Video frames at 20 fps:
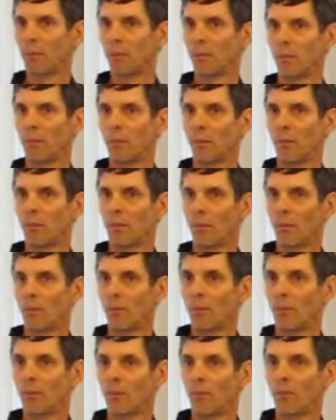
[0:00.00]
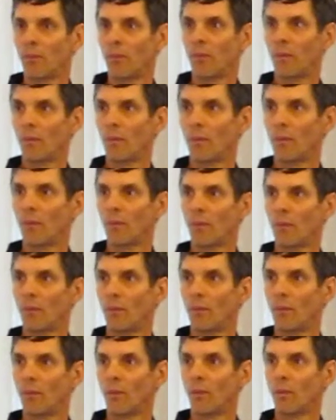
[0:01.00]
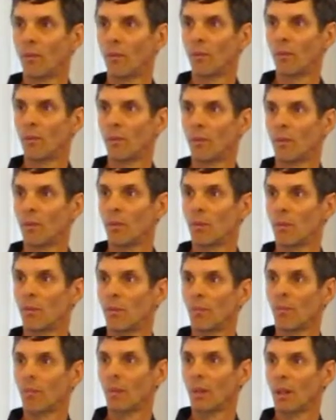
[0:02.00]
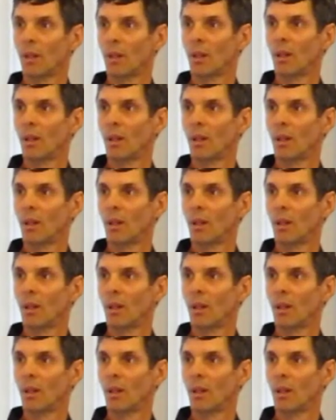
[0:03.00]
[no speech]